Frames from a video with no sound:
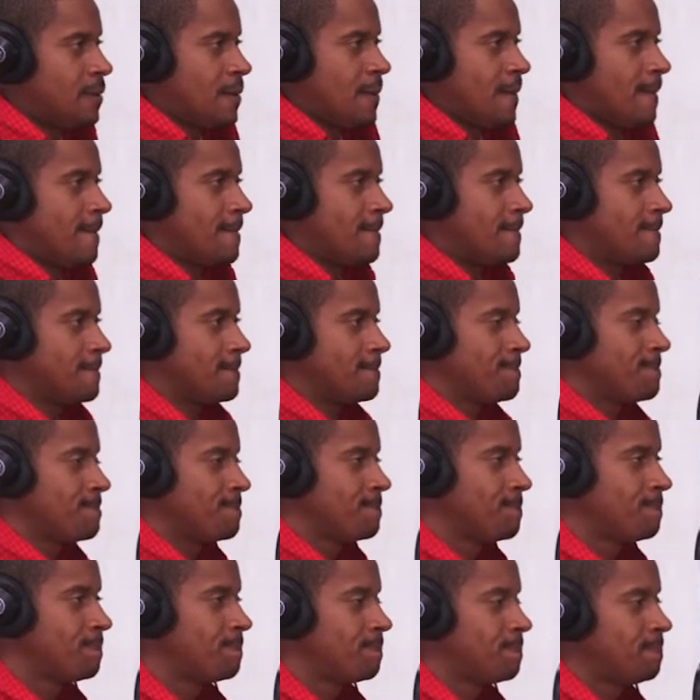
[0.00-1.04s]

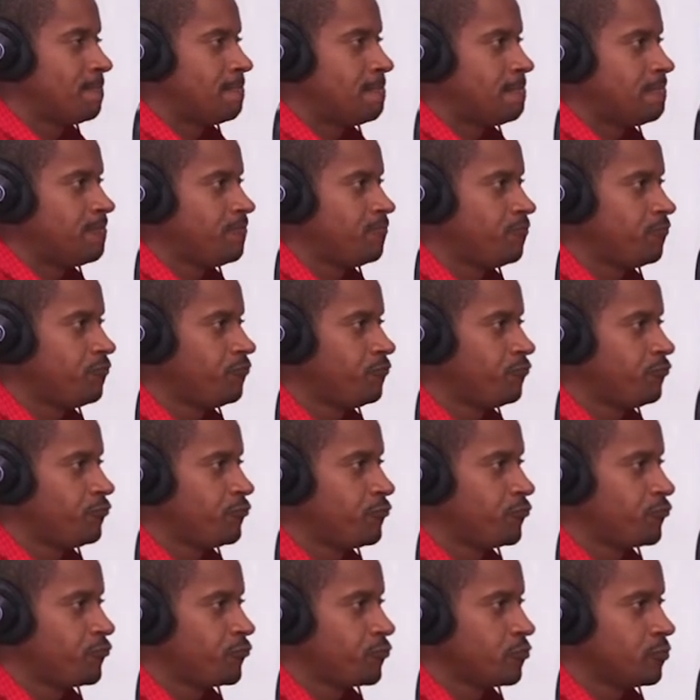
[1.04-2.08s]

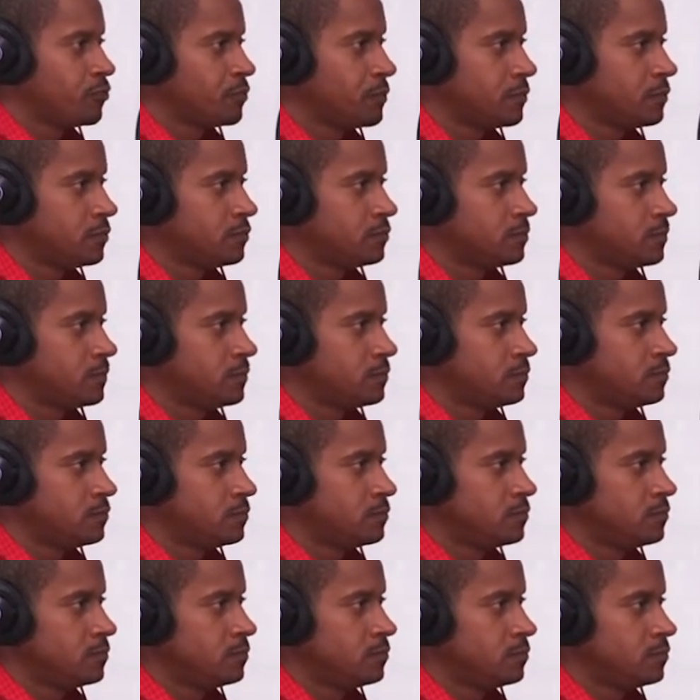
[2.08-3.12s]

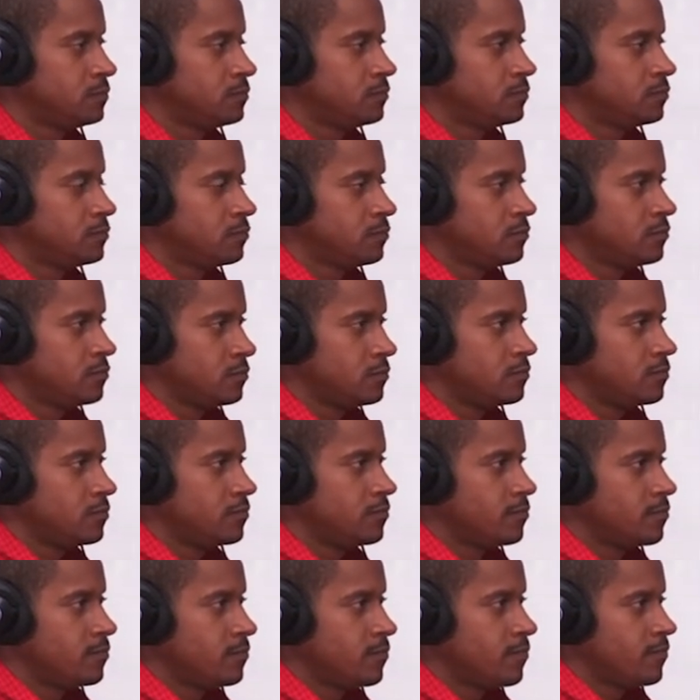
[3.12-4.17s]

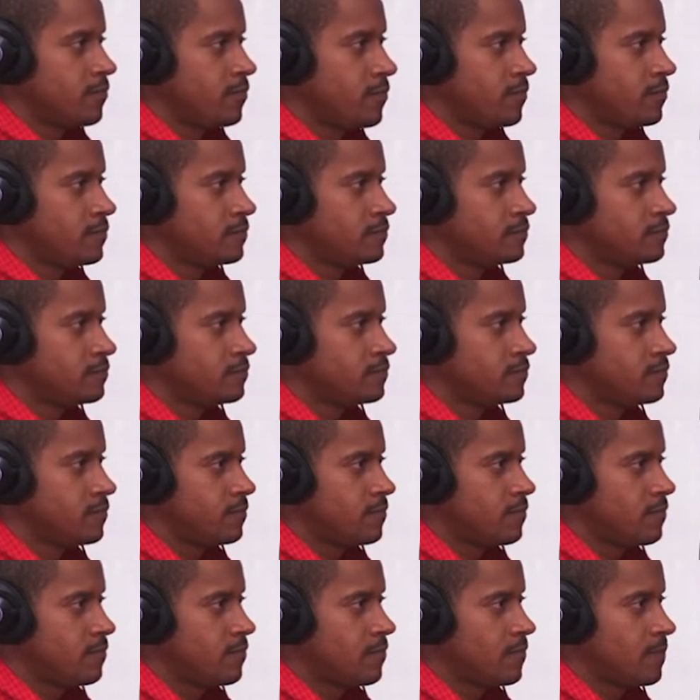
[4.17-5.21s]

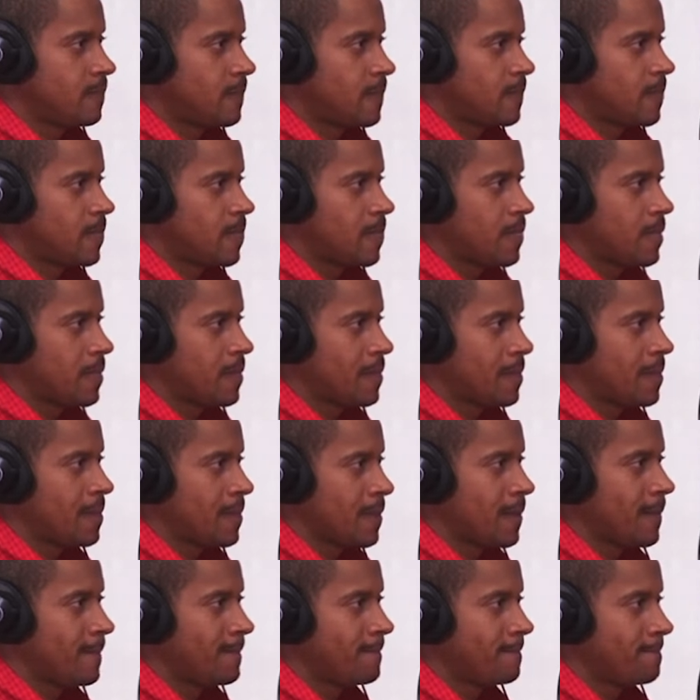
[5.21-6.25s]

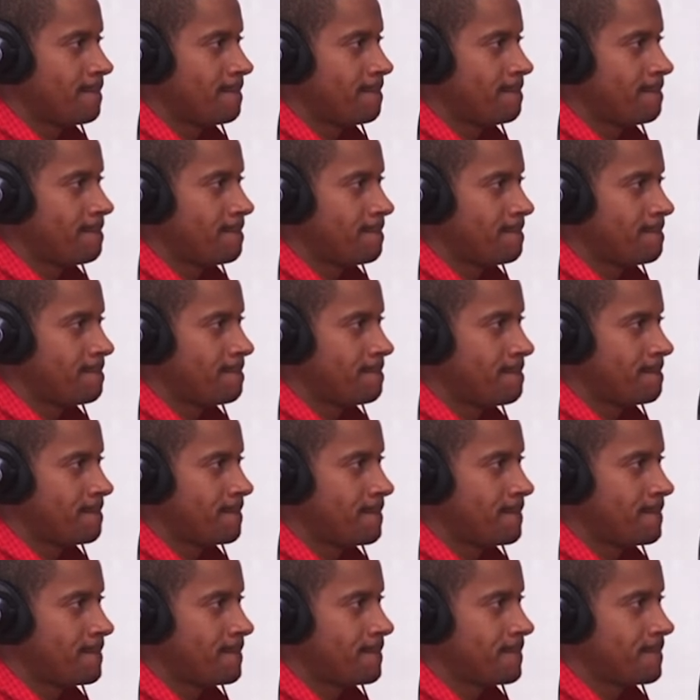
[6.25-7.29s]

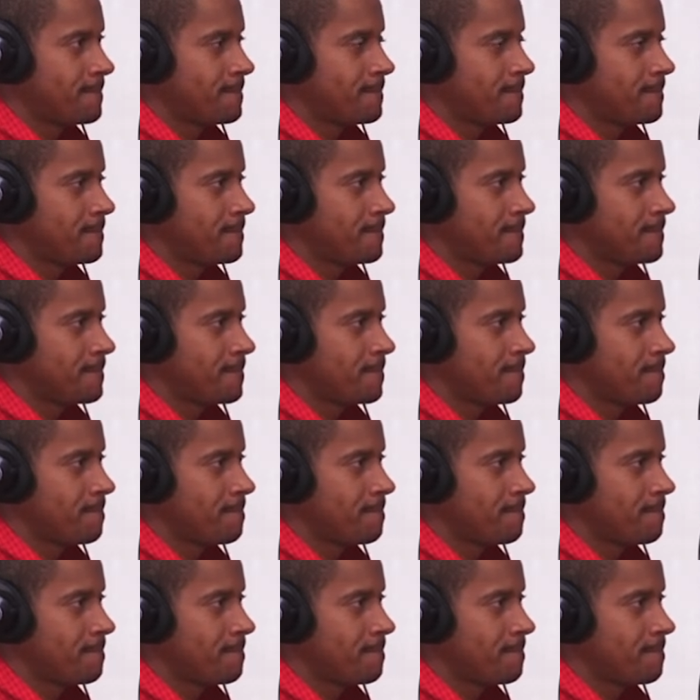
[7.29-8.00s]
(not speaking)